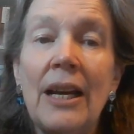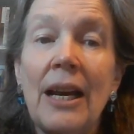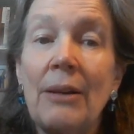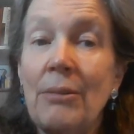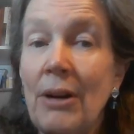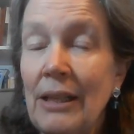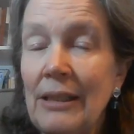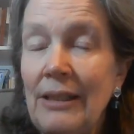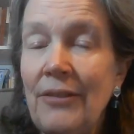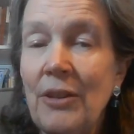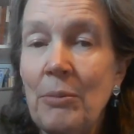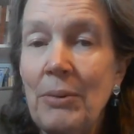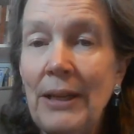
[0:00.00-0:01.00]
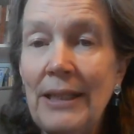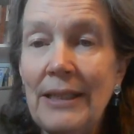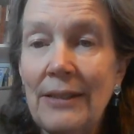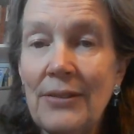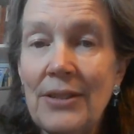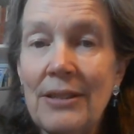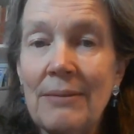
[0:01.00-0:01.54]
Ironically for the
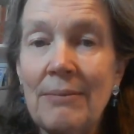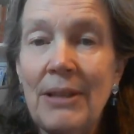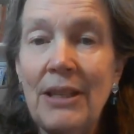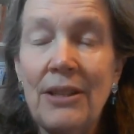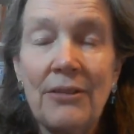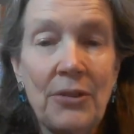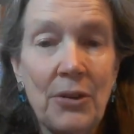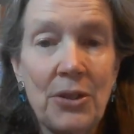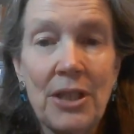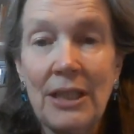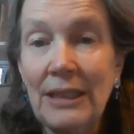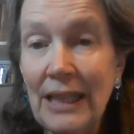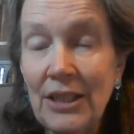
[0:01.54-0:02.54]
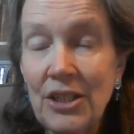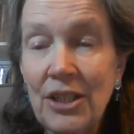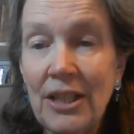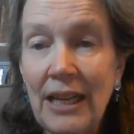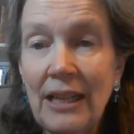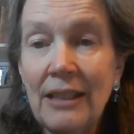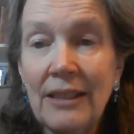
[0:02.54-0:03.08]
plaintiffs, in the first election
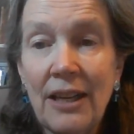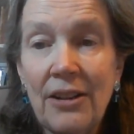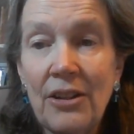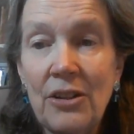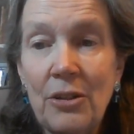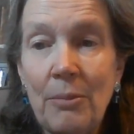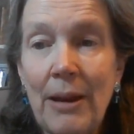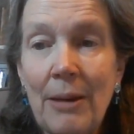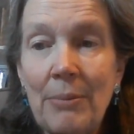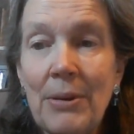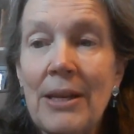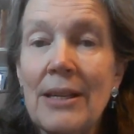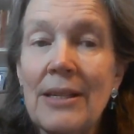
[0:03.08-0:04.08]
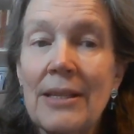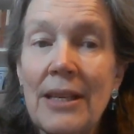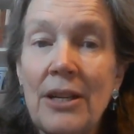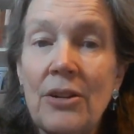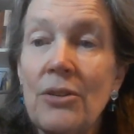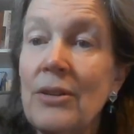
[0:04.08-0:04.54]
held under the new map, Senator